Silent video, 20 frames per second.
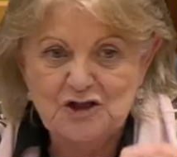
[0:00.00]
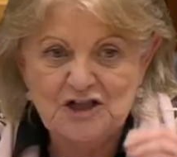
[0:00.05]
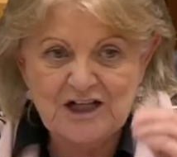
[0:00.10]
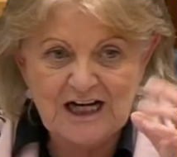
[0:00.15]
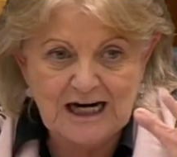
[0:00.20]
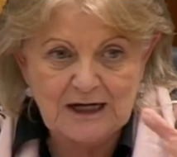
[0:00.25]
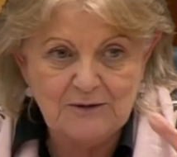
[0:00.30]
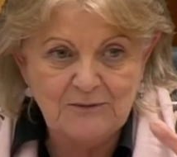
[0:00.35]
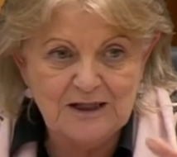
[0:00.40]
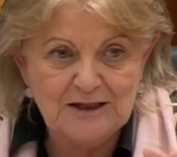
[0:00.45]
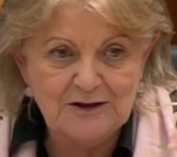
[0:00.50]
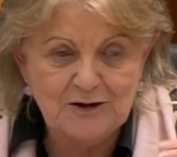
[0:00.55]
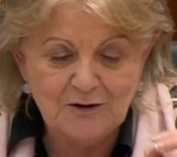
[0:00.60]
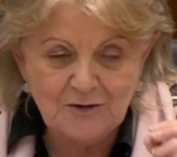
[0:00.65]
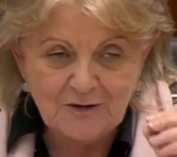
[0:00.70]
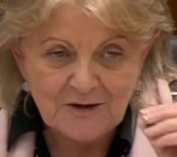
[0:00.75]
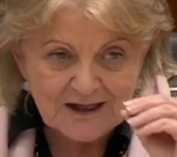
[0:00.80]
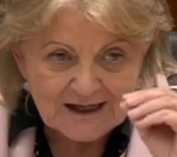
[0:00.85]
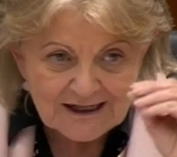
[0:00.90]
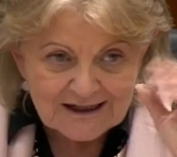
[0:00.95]
share with
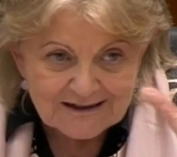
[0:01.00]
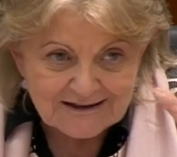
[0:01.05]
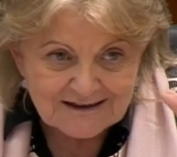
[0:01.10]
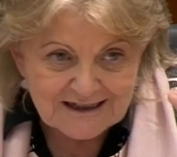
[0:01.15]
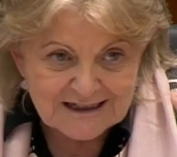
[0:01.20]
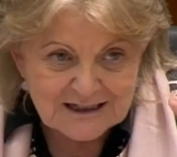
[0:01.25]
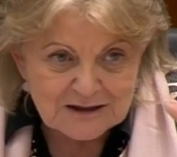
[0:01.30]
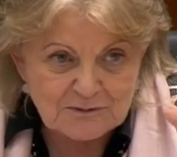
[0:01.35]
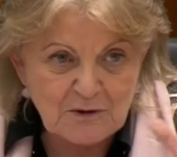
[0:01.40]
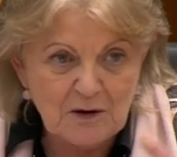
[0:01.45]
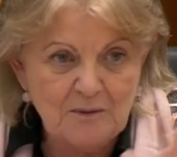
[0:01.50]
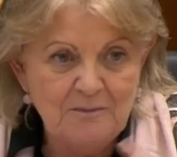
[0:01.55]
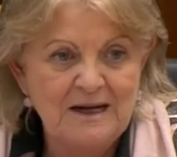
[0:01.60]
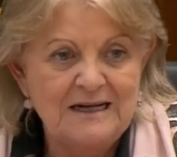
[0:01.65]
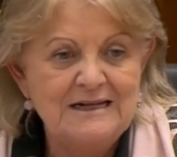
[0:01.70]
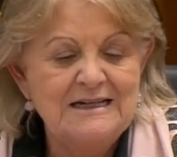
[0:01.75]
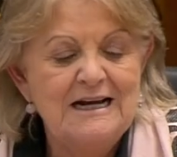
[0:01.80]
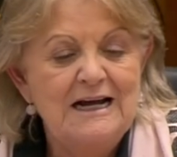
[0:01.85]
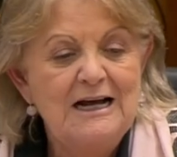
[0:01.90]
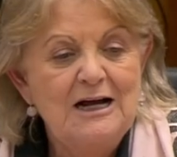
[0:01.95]
you this
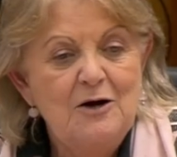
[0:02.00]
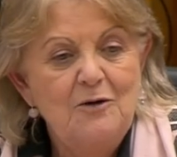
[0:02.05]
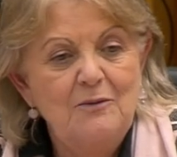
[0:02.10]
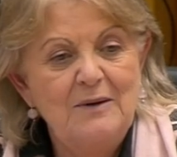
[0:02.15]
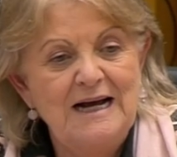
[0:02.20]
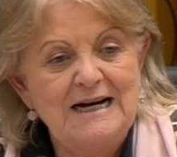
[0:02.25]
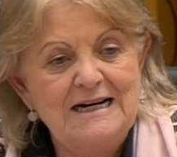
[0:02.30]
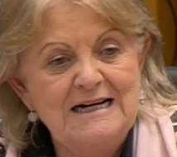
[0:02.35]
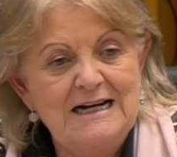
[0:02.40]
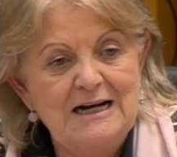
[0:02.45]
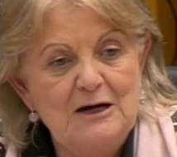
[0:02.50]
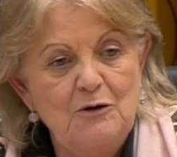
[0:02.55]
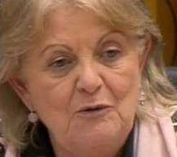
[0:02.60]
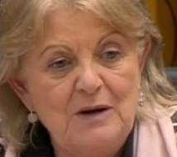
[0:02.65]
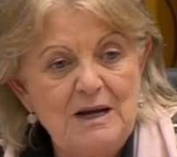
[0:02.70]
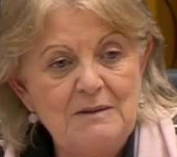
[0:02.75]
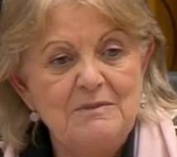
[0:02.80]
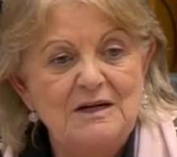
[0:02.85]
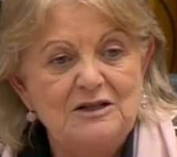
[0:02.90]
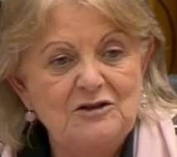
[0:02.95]
moment when
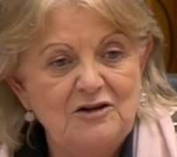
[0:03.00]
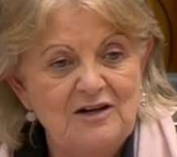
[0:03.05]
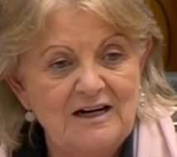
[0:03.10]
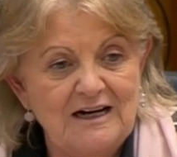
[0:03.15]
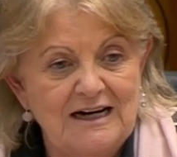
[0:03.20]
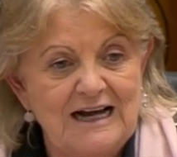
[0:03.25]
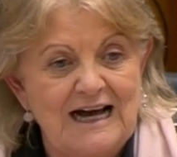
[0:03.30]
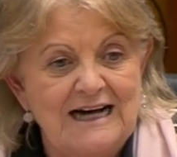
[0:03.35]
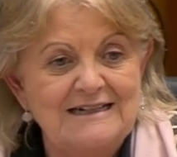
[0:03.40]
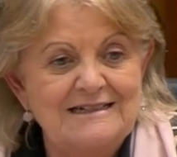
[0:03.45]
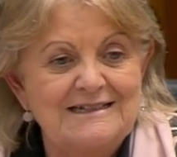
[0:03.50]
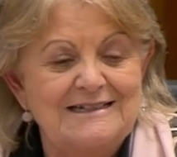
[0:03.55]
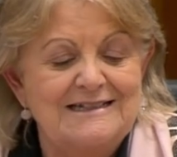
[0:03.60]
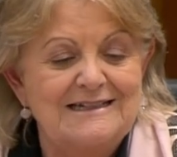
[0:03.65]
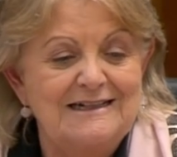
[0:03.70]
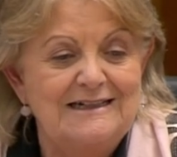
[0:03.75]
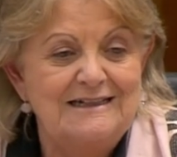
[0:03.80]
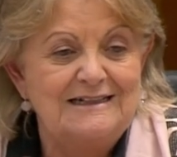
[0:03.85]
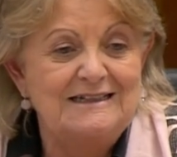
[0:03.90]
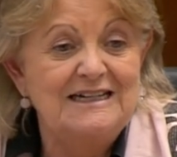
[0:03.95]
we
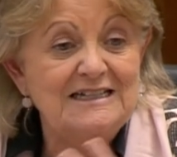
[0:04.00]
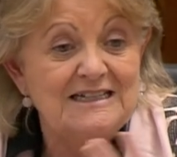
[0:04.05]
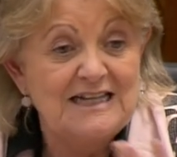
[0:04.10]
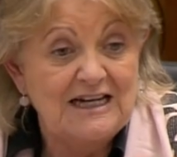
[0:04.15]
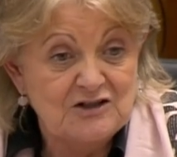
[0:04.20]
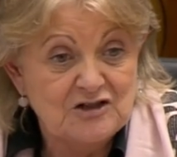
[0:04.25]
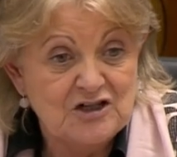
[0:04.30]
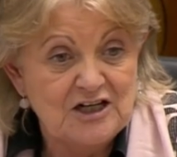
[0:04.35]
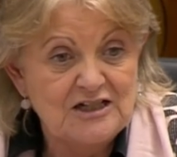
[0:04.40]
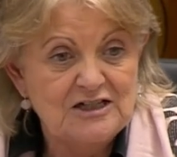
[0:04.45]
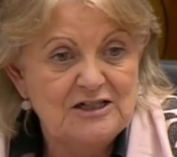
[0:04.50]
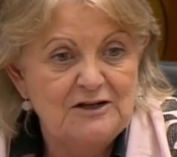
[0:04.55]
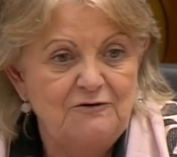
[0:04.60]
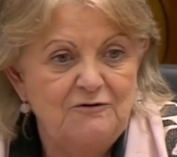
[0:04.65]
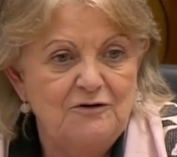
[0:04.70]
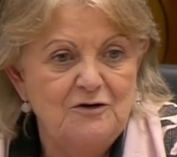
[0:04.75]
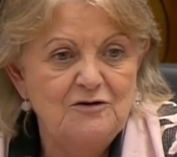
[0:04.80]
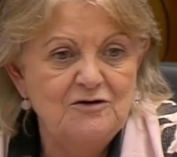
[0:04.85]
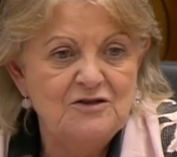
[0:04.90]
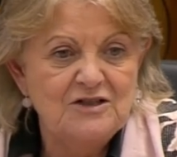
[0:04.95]
materialize this exchange
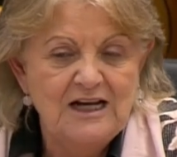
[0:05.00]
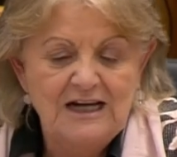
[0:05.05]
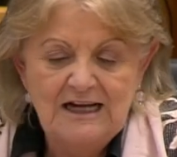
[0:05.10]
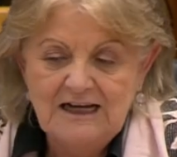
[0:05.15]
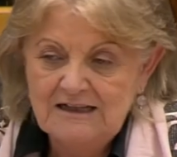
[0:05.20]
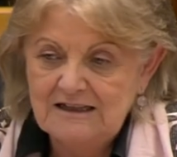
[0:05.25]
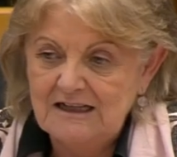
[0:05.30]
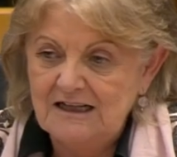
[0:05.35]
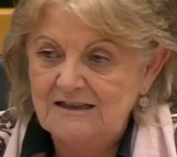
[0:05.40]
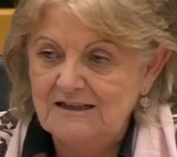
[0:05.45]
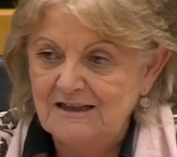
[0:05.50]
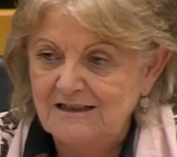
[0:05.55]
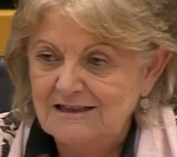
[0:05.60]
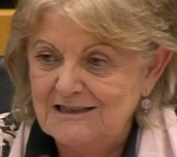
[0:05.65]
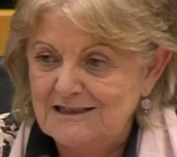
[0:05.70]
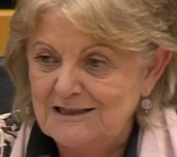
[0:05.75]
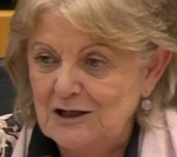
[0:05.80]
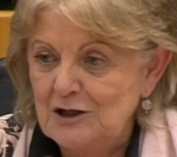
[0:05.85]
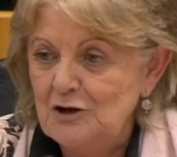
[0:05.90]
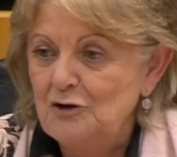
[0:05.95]
of views that
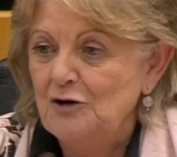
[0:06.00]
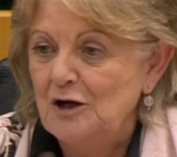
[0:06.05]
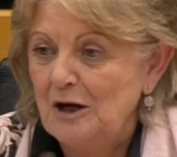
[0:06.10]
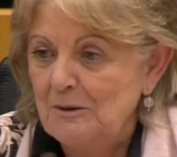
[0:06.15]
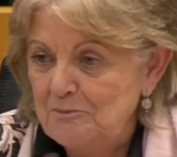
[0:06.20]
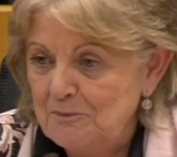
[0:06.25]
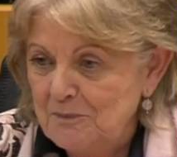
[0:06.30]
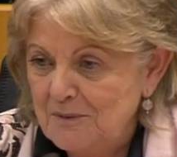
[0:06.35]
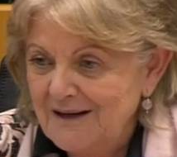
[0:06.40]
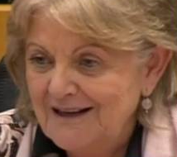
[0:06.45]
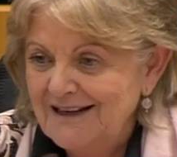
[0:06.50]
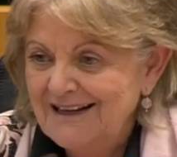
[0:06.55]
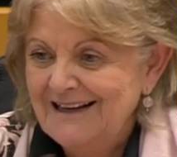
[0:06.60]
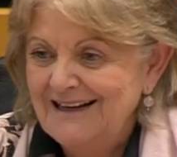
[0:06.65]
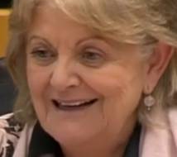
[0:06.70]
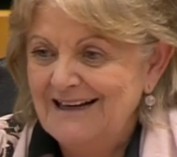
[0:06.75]
is Europe.